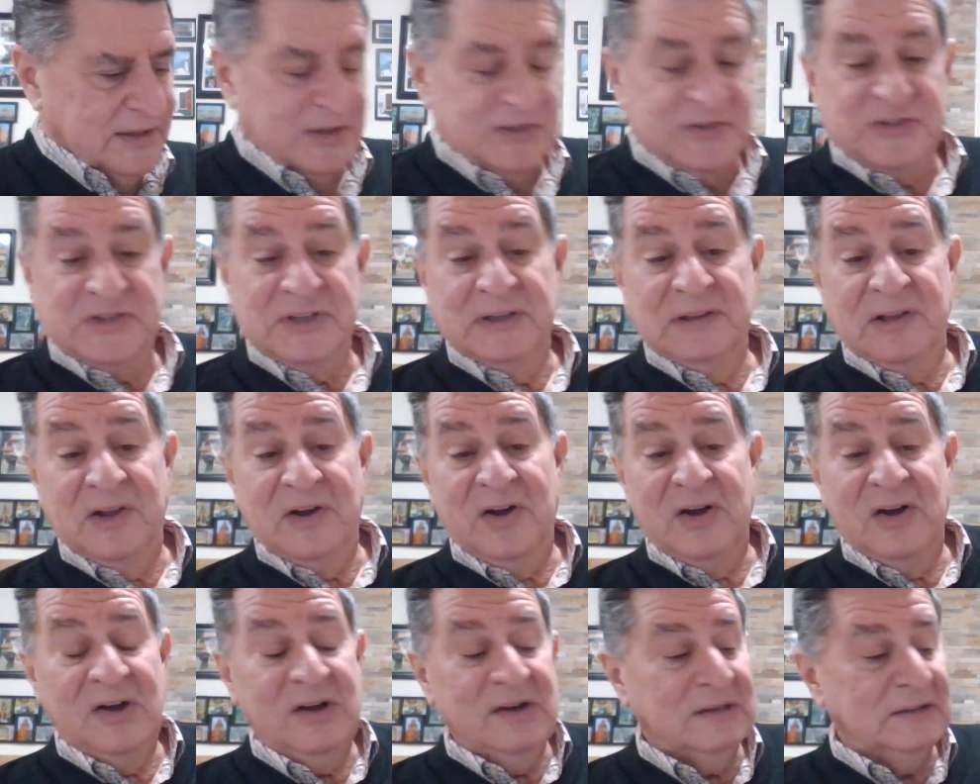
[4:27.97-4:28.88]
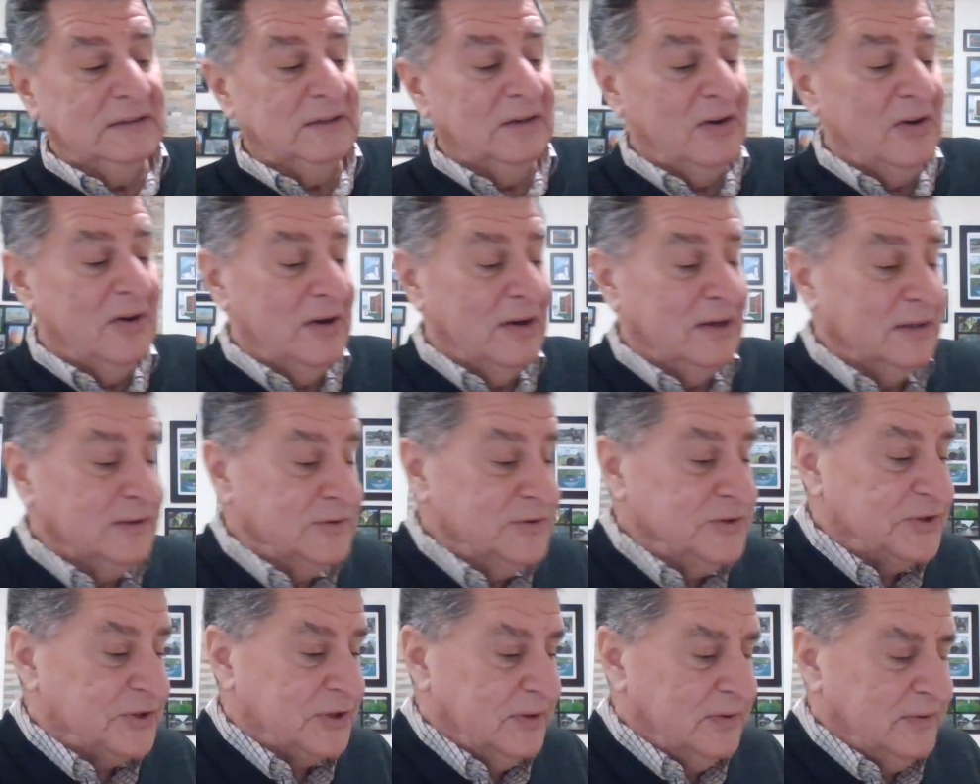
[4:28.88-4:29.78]
It's a long,
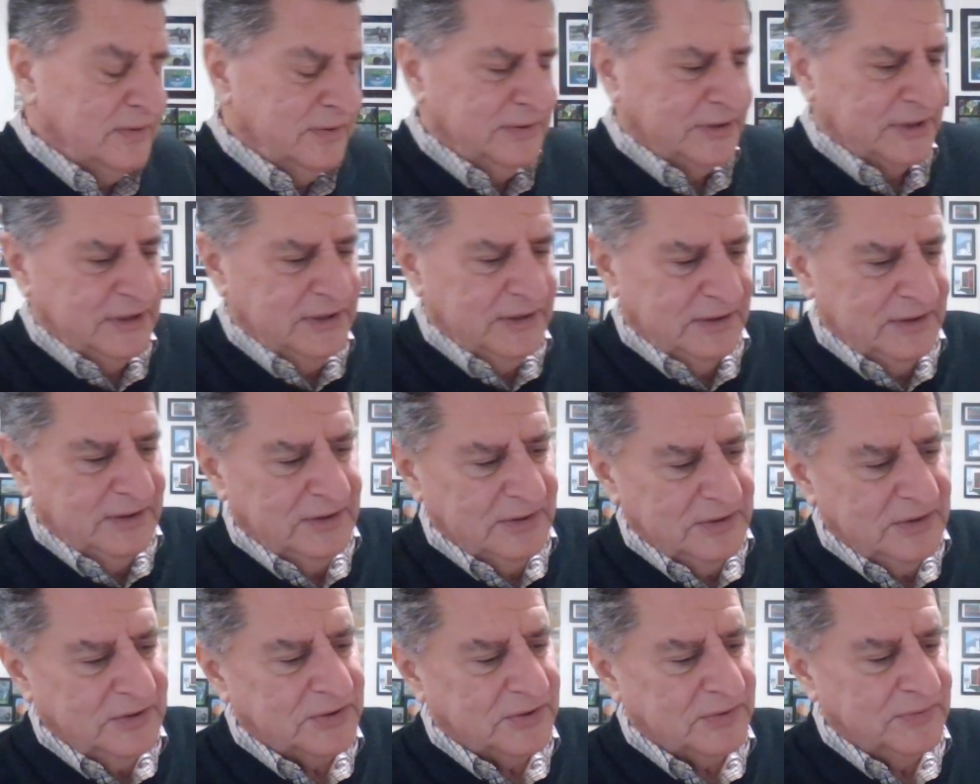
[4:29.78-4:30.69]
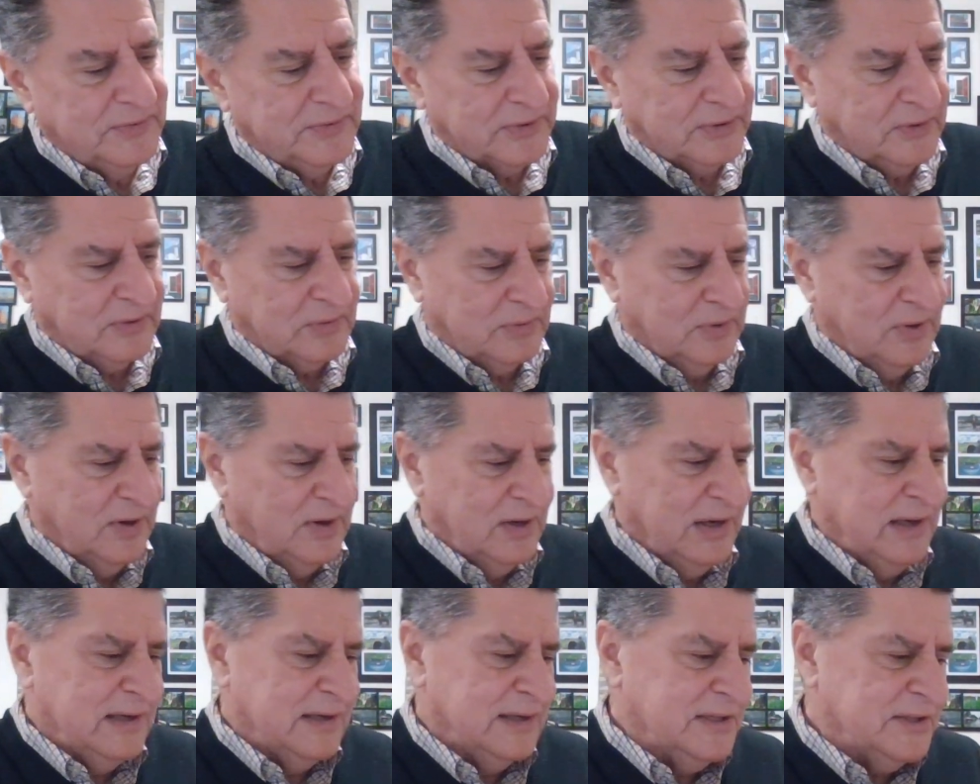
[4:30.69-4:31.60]
long journey to the
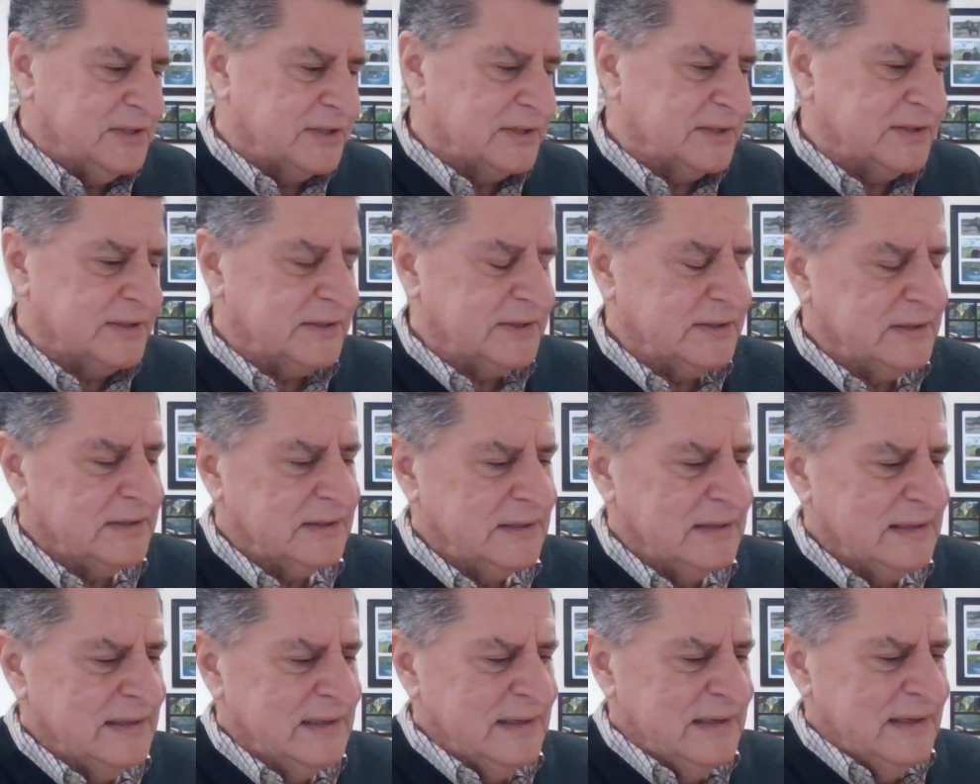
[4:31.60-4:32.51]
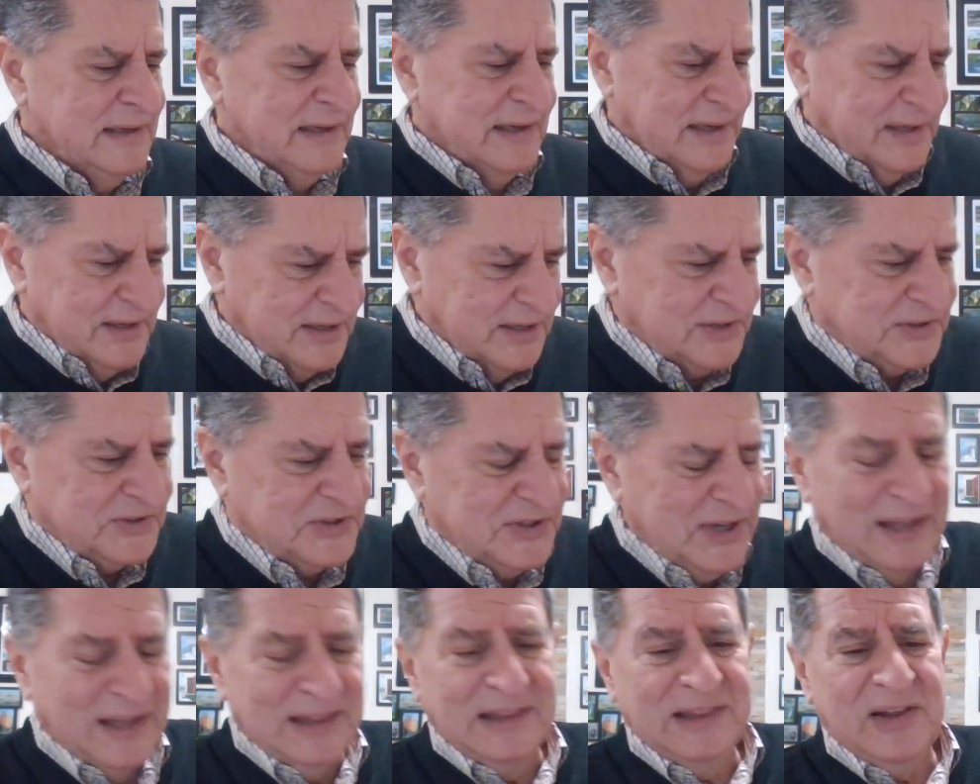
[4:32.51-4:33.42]
cross.
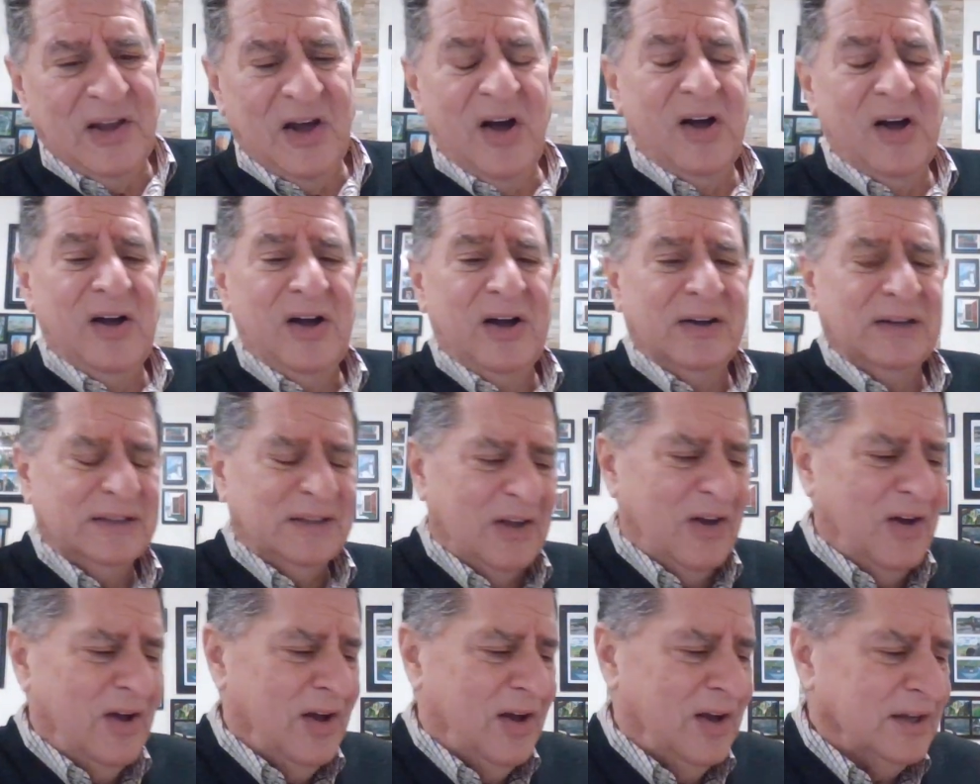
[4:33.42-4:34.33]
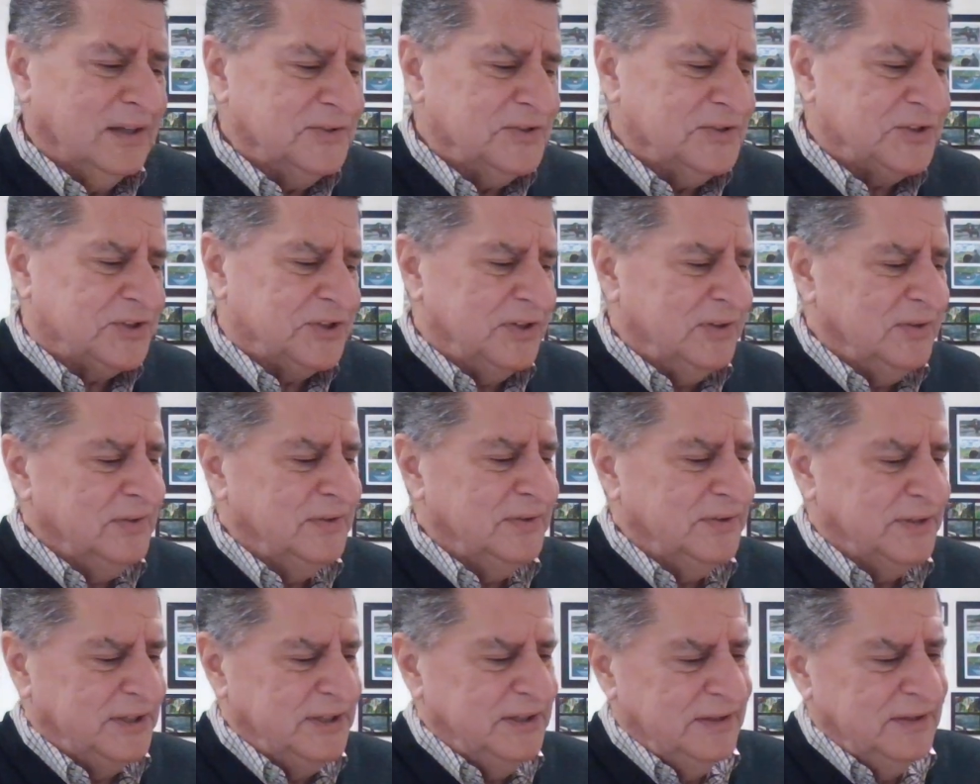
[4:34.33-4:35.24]
It's a long, long
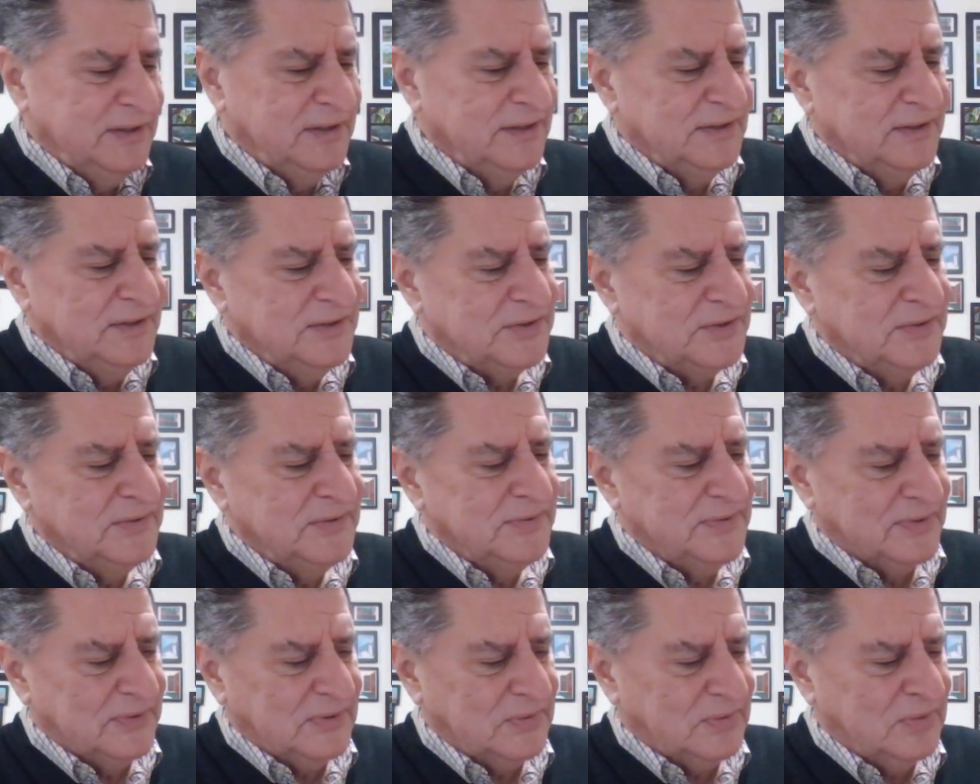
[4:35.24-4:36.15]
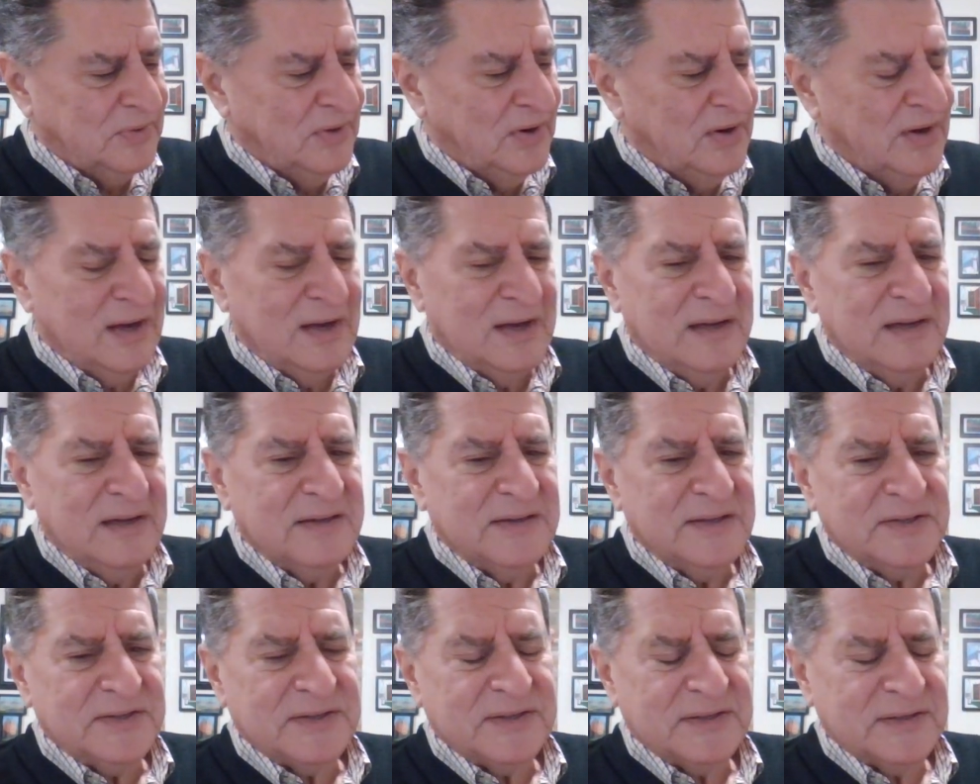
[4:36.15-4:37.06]
journey to the
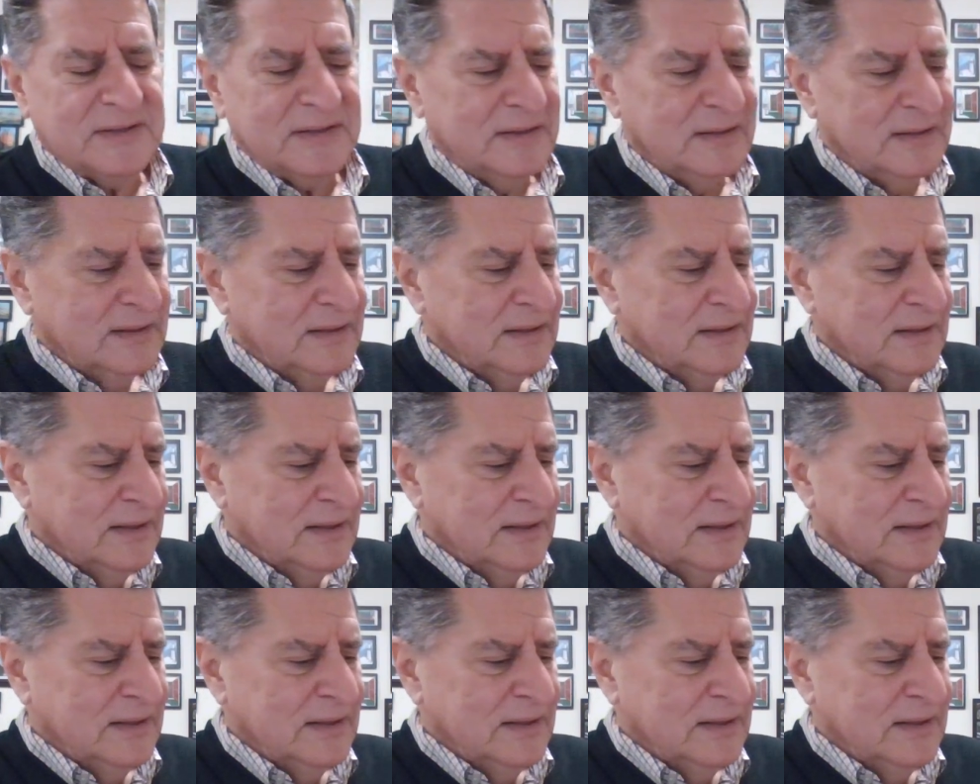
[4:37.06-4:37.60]
cross.